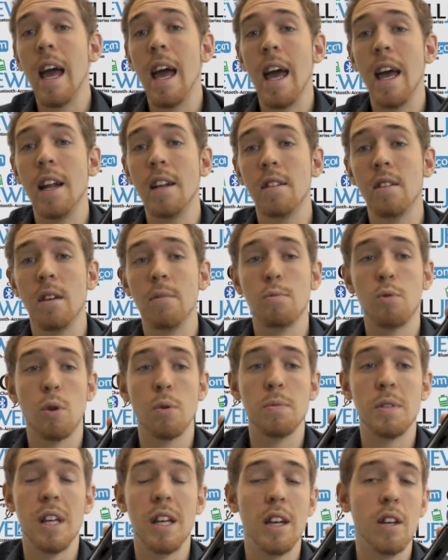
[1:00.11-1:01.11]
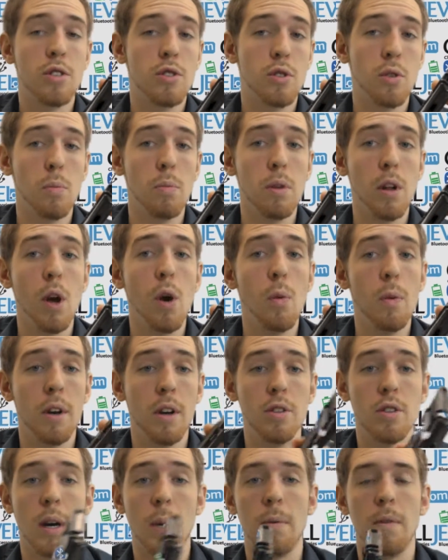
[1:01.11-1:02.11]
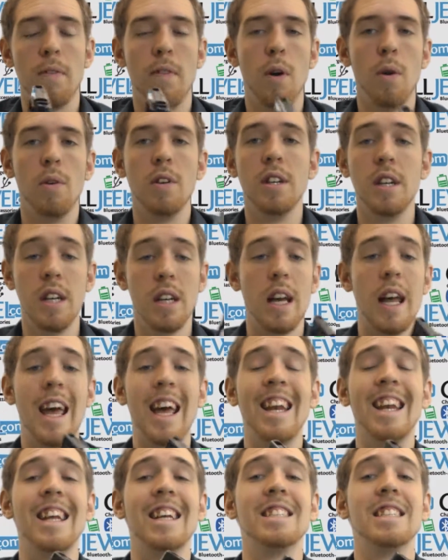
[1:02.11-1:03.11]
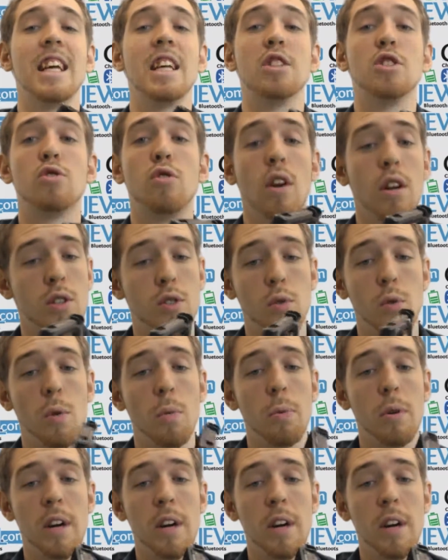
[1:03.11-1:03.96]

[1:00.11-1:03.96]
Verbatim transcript: It absorbs the initial blow when you drop your phone in and is a structural